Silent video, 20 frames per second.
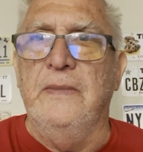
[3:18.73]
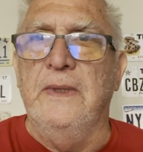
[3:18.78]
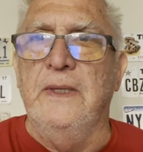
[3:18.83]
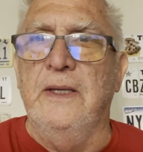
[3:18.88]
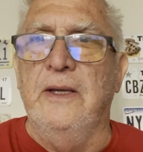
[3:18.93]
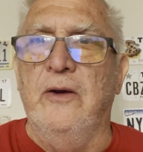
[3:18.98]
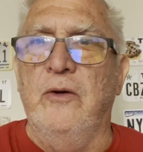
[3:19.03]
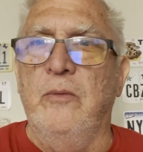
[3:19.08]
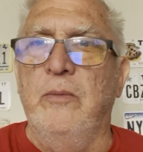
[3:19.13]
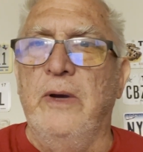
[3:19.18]

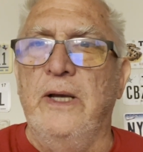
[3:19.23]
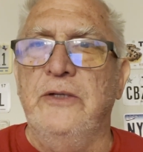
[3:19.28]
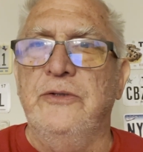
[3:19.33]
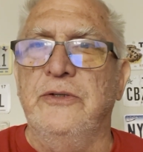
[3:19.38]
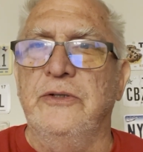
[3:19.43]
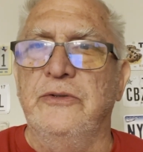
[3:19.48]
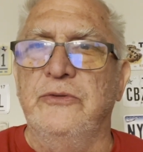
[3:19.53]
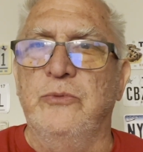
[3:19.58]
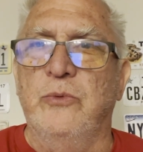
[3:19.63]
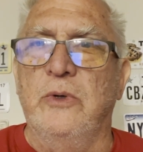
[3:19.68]
Everybody
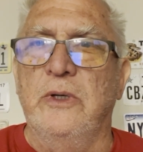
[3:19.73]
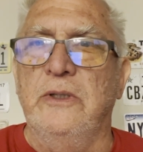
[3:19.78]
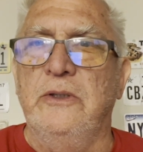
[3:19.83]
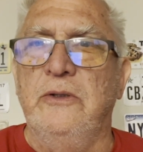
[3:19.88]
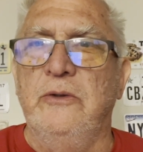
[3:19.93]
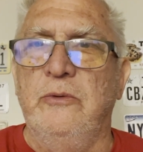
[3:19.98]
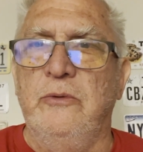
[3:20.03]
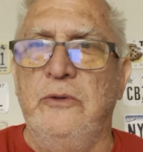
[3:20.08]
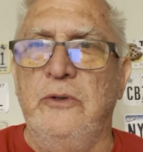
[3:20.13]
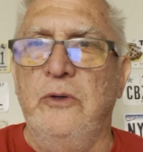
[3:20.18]
says, well,
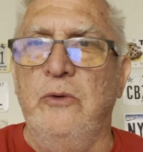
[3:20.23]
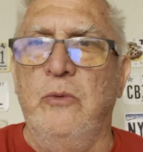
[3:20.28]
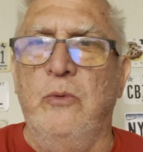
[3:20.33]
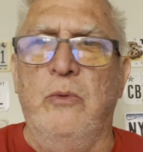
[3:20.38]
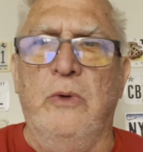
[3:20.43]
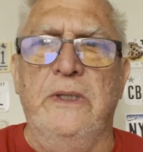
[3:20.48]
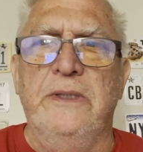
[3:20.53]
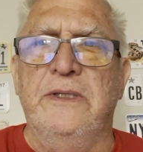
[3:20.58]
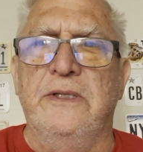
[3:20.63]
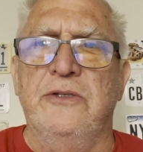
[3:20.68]
you
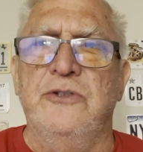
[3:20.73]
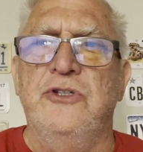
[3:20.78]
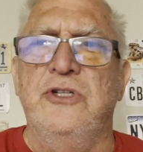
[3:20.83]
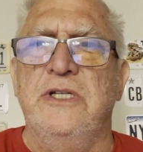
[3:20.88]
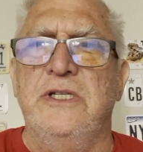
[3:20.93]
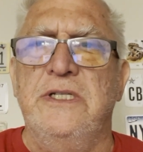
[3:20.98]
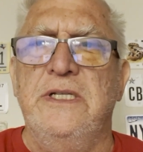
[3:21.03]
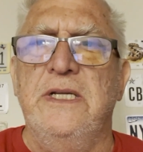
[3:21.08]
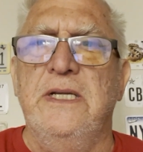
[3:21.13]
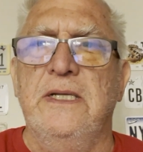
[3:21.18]
want the
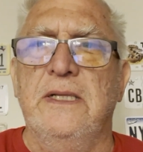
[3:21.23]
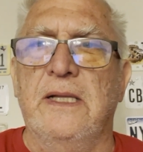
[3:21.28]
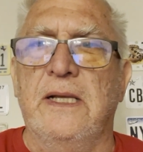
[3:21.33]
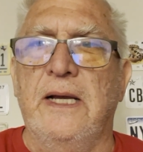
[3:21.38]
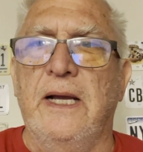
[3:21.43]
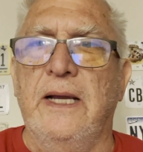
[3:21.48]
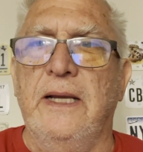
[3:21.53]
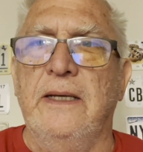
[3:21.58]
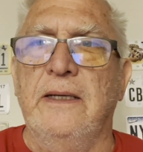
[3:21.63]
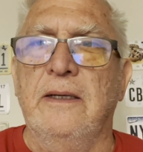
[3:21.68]
GT
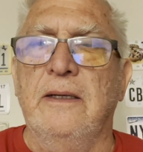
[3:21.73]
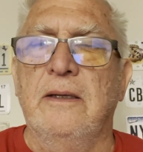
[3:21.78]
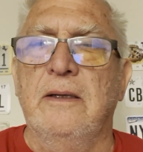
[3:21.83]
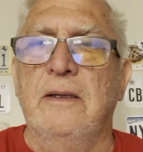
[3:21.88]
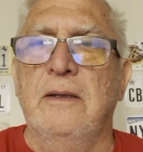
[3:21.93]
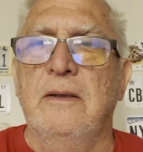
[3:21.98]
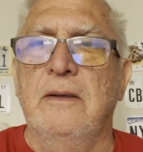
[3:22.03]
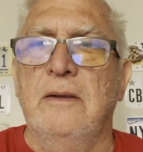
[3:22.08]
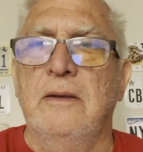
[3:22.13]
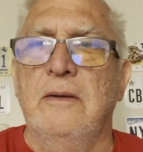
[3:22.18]
line.
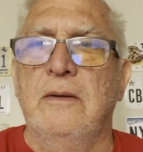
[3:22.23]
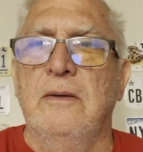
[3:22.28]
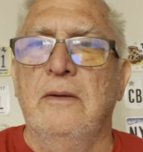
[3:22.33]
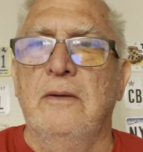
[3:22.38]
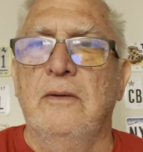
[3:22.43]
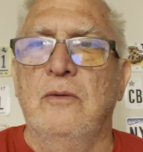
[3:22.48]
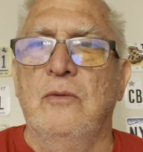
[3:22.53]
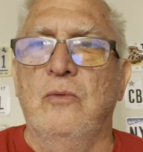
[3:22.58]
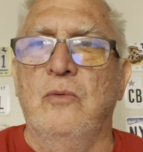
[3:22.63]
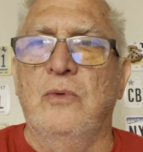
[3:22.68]

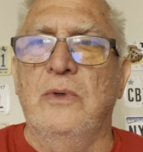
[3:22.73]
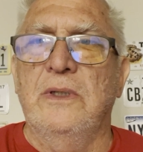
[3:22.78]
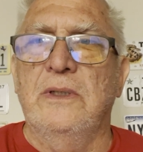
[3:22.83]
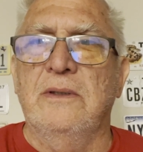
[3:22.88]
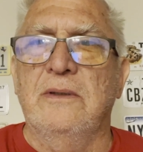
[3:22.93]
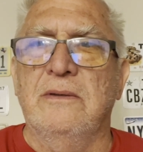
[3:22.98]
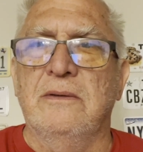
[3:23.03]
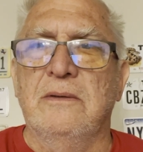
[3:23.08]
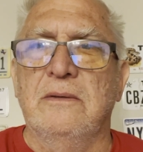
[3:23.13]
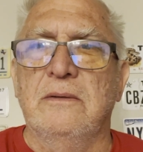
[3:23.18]

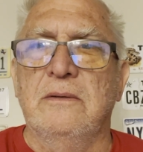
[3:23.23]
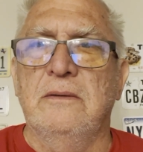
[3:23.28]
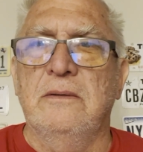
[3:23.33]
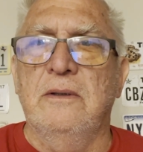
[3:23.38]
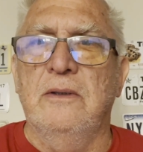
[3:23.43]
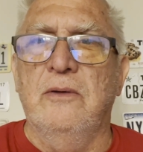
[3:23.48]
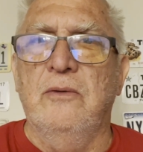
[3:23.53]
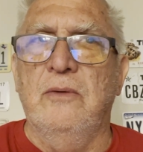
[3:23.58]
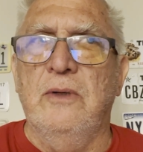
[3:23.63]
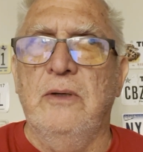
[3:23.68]
Well,
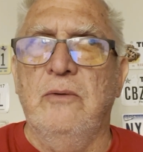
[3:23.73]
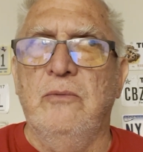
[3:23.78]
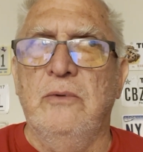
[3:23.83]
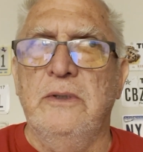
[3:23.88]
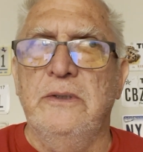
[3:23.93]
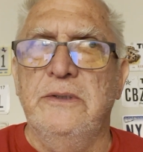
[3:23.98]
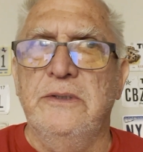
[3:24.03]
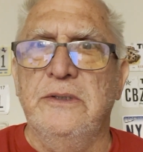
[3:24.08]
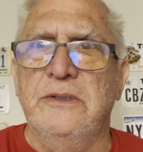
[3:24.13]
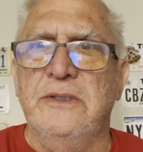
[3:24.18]
no, I
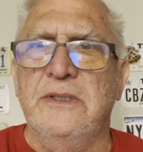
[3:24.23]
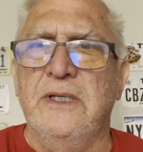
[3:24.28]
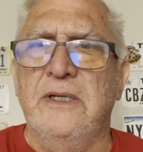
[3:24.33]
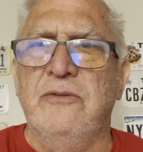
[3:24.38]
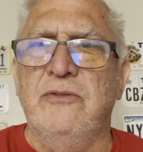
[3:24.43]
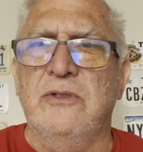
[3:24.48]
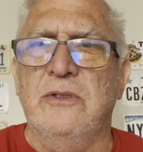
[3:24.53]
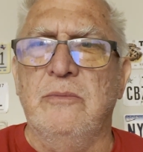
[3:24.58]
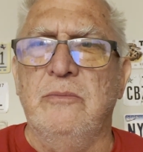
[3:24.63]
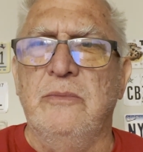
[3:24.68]
want to
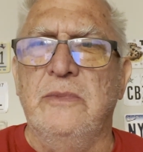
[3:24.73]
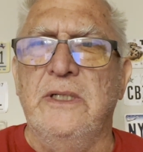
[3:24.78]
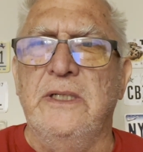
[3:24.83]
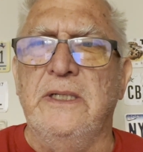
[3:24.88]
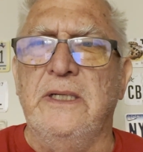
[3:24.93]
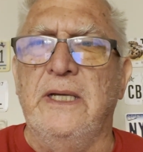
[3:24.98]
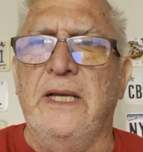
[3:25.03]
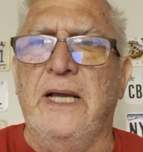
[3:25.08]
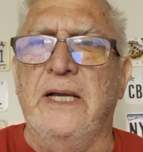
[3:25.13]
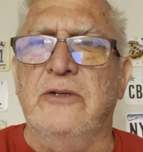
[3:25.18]
save some
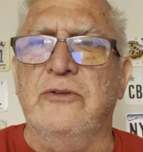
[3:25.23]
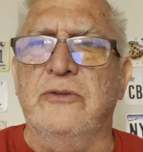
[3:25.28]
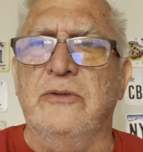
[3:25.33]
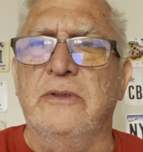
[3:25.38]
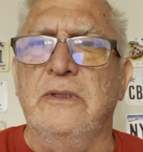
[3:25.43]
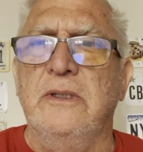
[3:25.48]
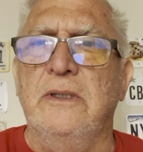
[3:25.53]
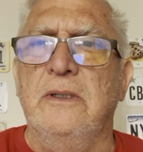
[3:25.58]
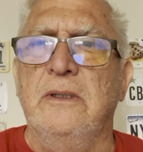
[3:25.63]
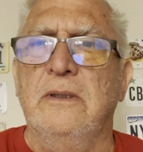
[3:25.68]
money,
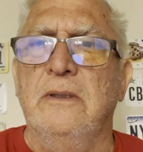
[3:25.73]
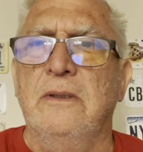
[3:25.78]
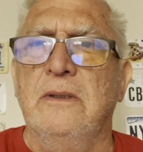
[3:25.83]
actually.